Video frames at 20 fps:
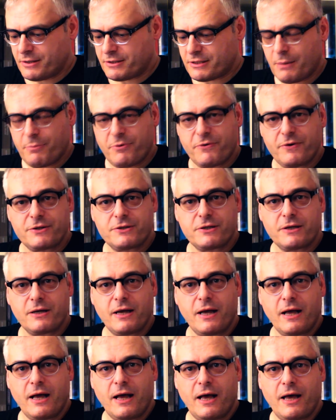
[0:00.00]
summaries,
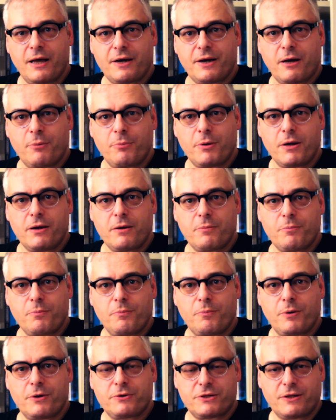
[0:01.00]
and I'll be
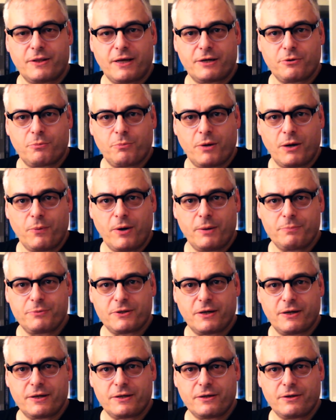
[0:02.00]
posting that on my
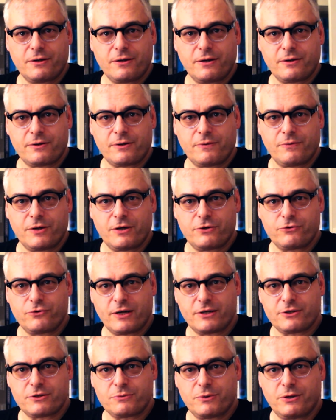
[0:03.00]
website, and the
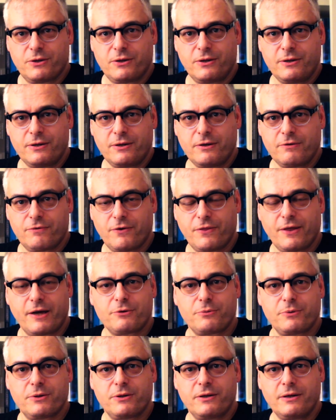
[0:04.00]
address for
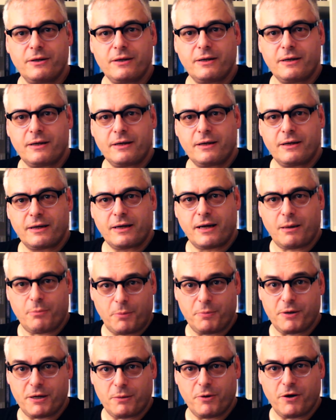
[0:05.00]
that will
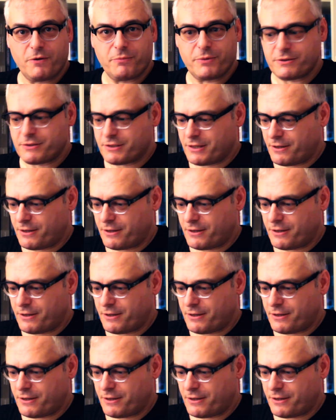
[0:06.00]
come up in a moment.